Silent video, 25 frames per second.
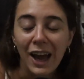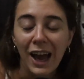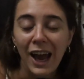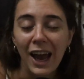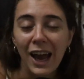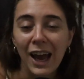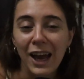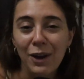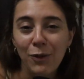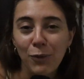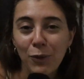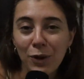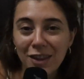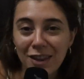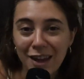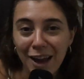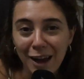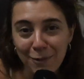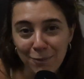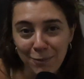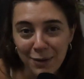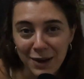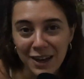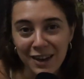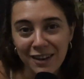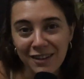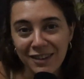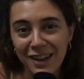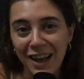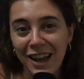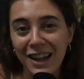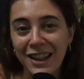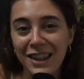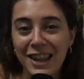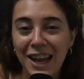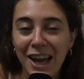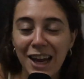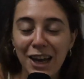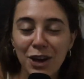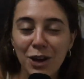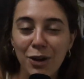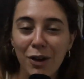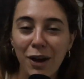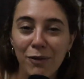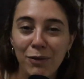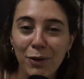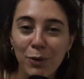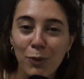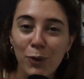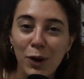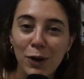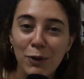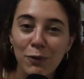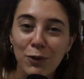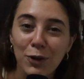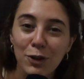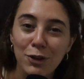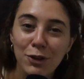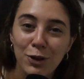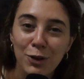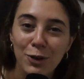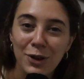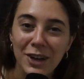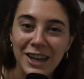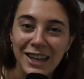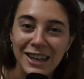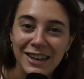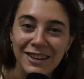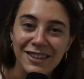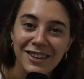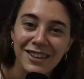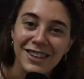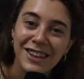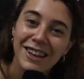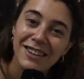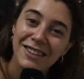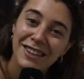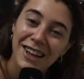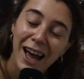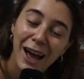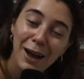And with that being said, thank you everyone for tuning into this